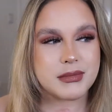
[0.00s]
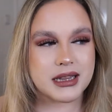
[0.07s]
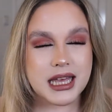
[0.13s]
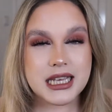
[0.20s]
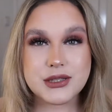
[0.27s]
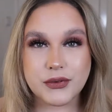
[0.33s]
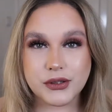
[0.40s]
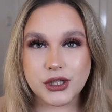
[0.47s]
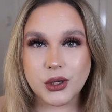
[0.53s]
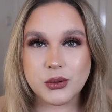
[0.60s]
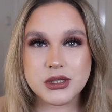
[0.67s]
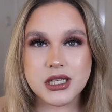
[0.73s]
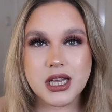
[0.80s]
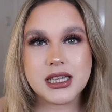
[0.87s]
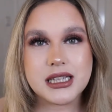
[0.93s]
My last video
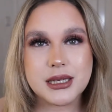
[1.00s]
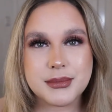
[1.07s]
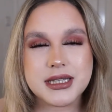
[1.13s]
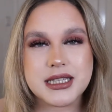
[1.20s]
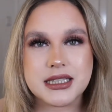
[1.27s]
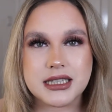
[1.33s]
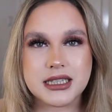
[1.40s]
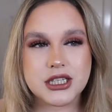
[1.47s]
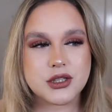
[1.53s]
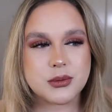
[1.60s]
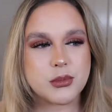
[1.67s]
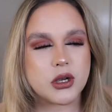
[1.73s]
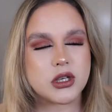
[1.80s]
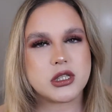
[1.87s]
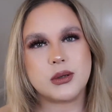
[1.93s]
was a limited
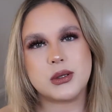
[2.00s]
edition box,